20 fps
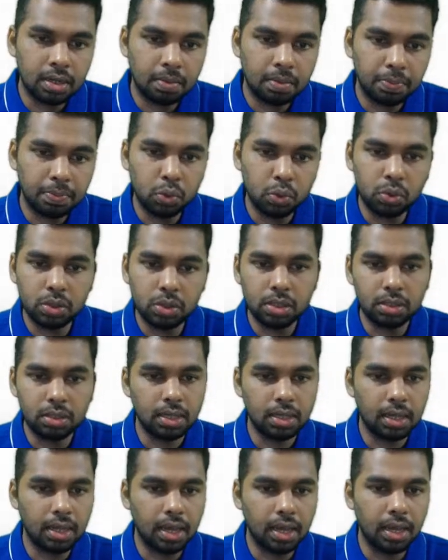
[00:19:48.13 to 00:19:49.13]
computers,
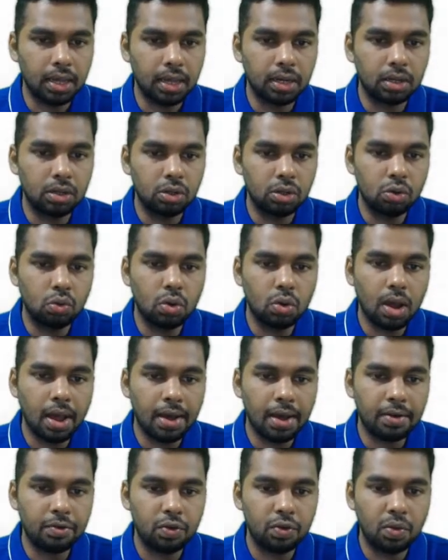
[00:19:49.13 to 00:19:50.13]
again, you
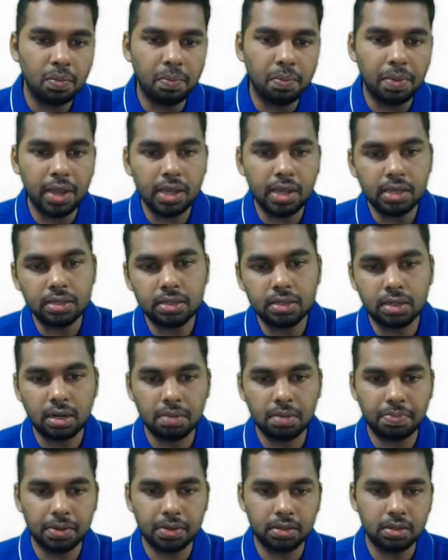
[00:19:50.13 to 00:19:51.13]
have base
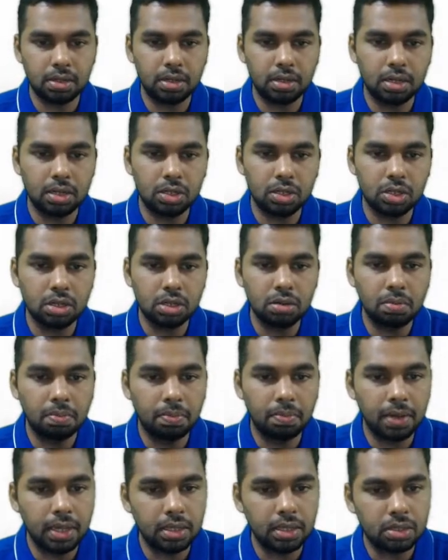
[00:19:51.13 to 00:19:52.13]
representation,
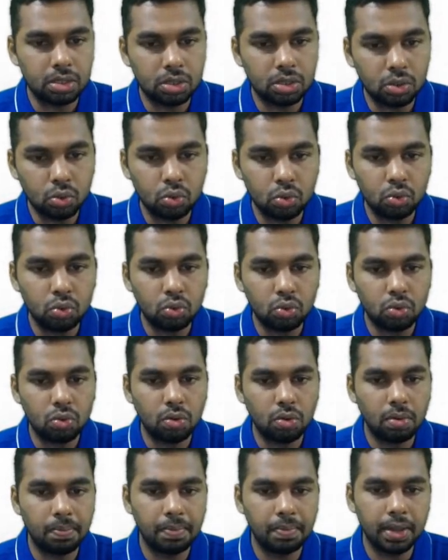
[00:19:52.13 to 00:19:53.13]
base 2,
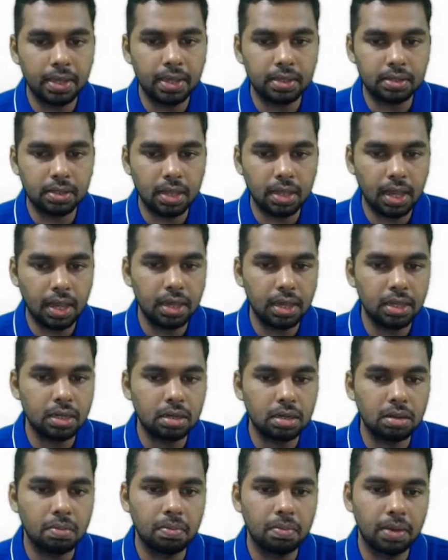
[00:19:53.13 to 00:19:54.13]
base
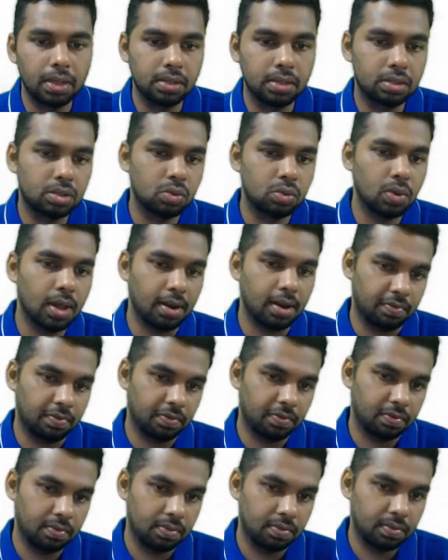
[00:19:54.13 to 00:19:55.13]
8, base 12,
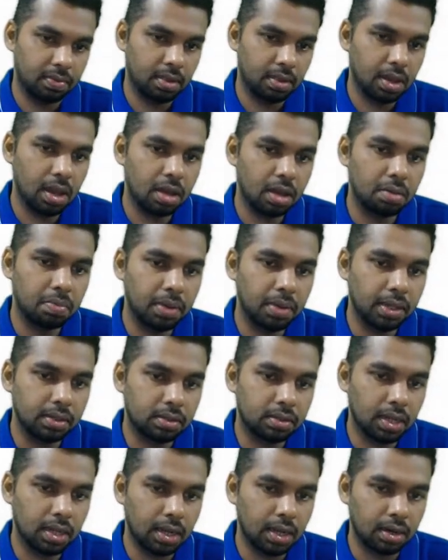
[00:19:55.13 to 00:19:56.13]
and base
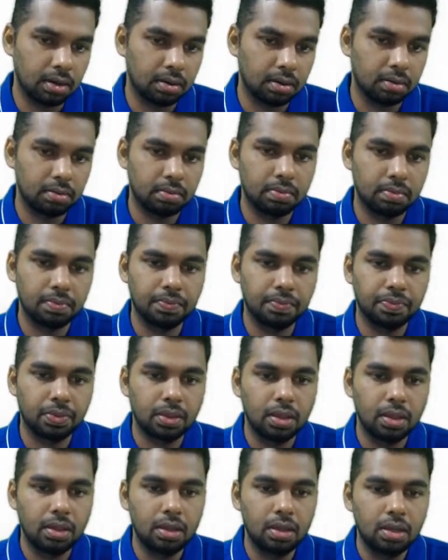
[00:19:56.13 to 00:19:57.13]
10.
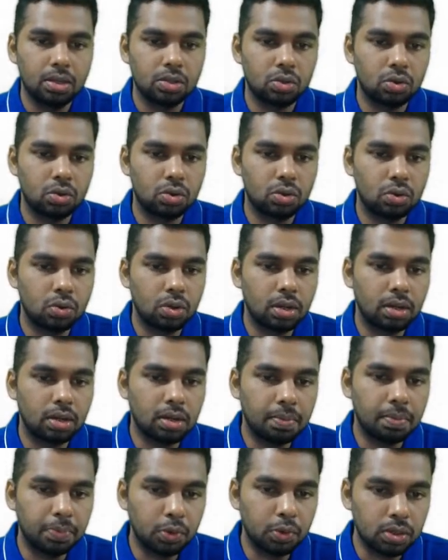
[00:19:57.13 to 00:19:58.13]
So in
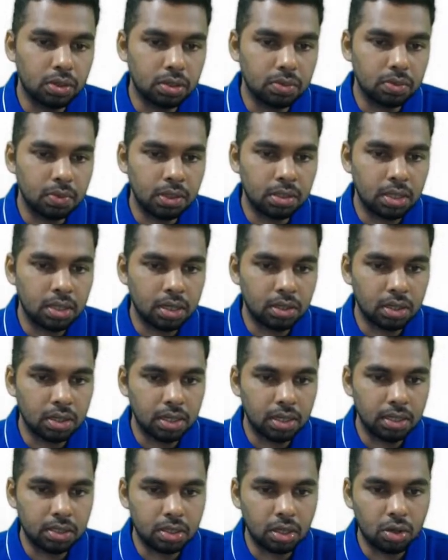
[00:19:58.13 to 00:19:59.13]
computers, we
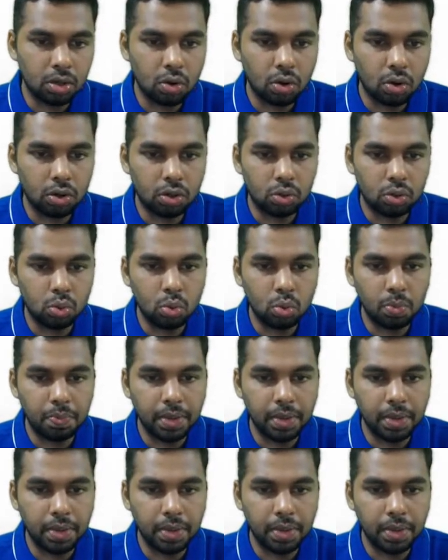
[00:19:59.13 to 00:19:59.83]
generally stick on to